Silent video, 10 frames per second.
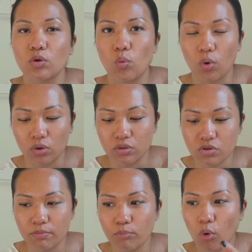the world
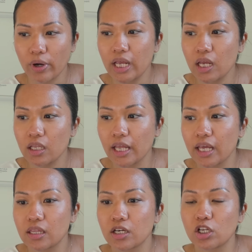or mourning
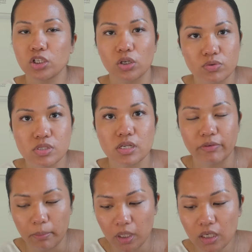like the close of a
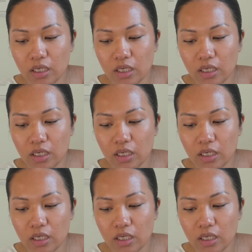book.